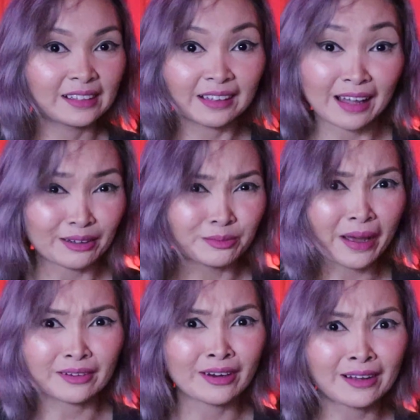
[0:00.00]
loud
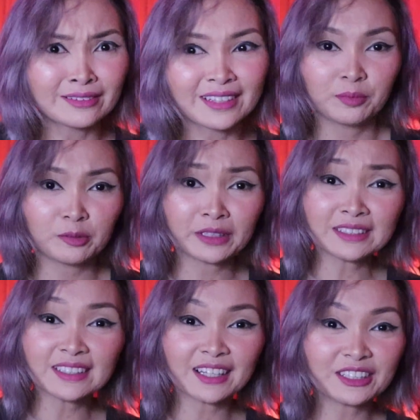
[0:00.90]
background. But I'm gonna
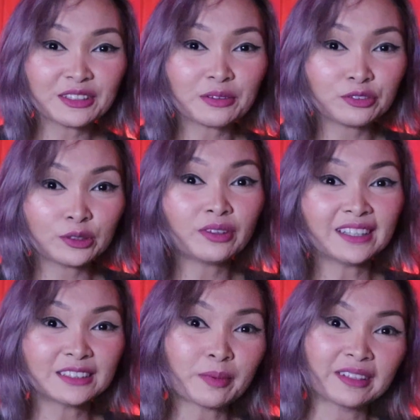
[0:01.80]
tell you a few
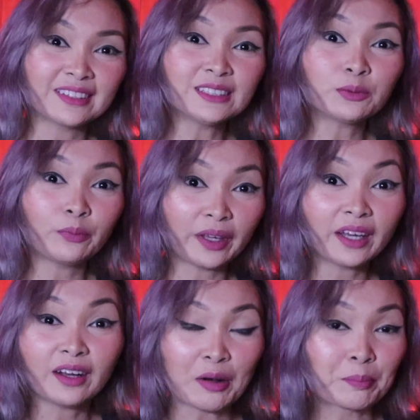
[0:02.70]
things about this
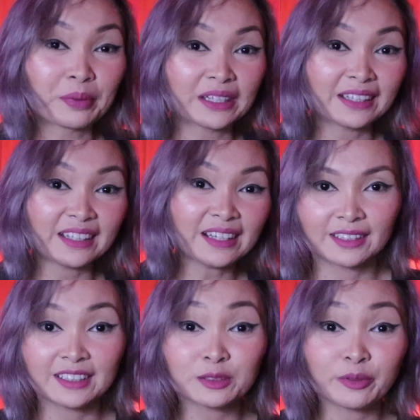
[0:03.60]
wig company.
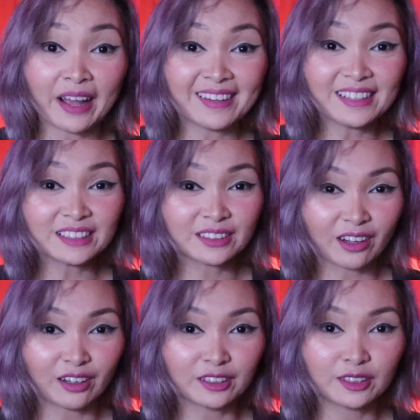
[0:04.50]
This brand is
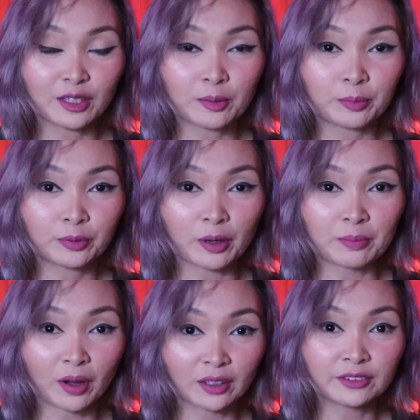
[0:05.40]
called
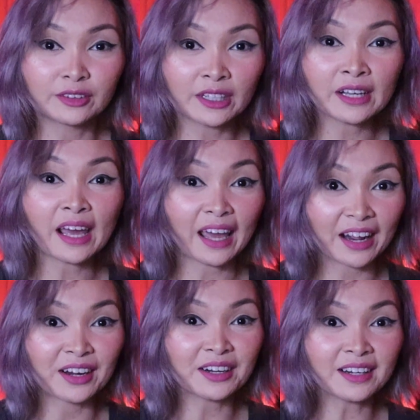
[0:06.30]
Prmmonre
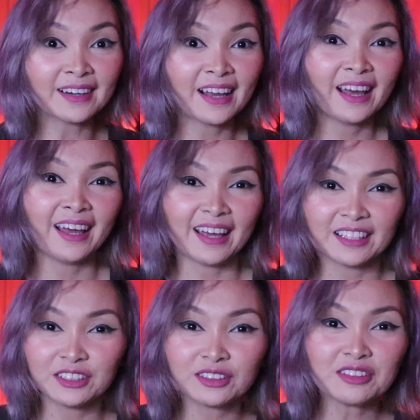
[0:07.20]
hair,
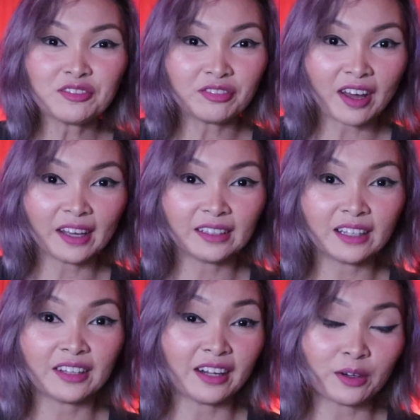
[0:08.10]
and you can find
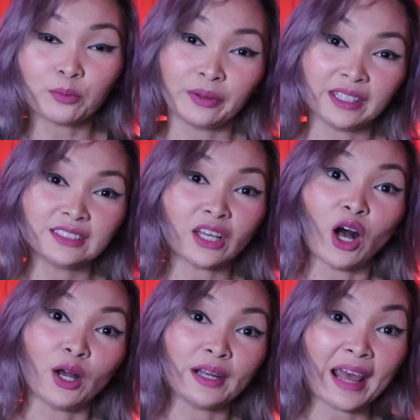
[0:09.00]
their wigs
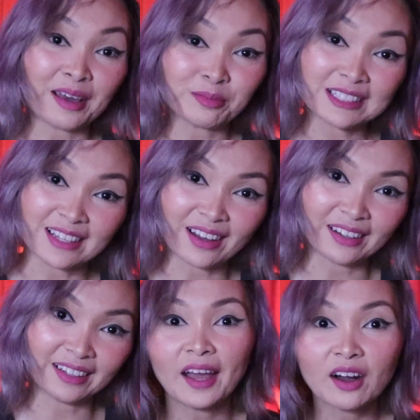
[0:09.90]
on
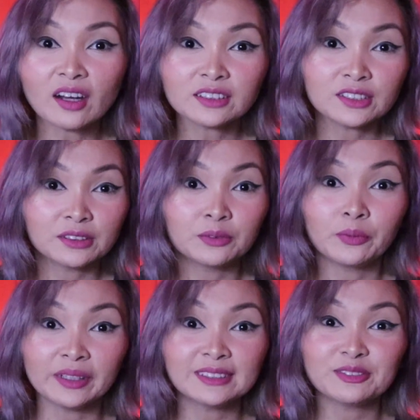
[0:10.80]
Amazon. I got two
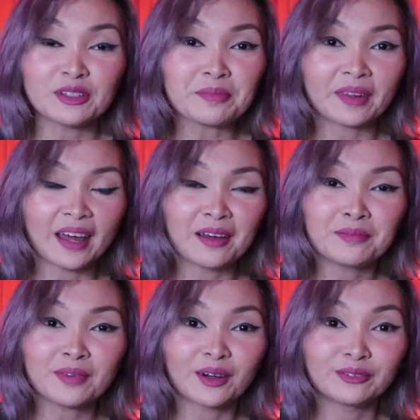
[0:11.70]
wigs from
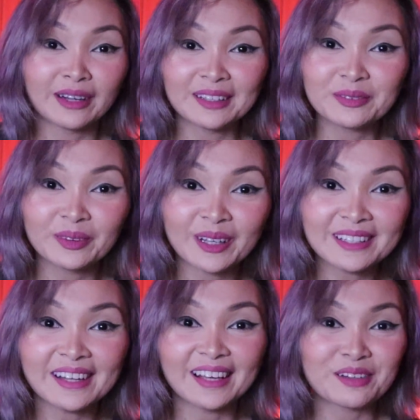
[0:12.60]
them, a red
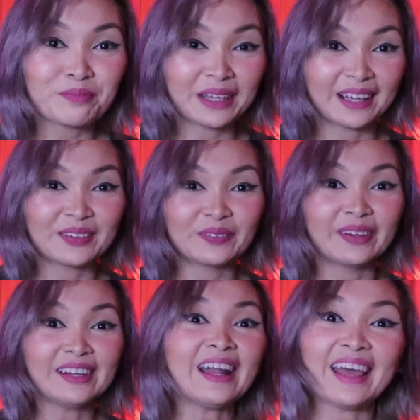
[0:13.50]
one and a pink
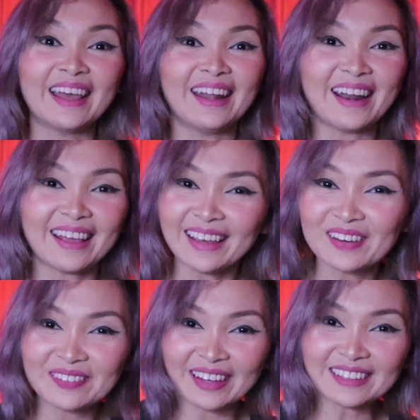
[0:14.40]
one, and I
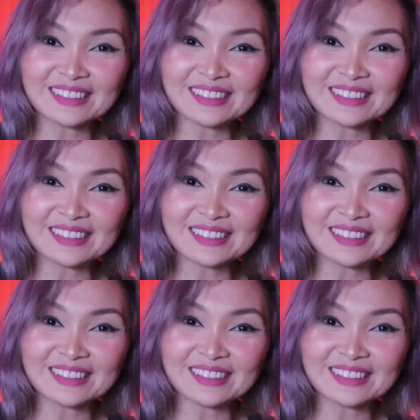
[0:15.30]
can't wait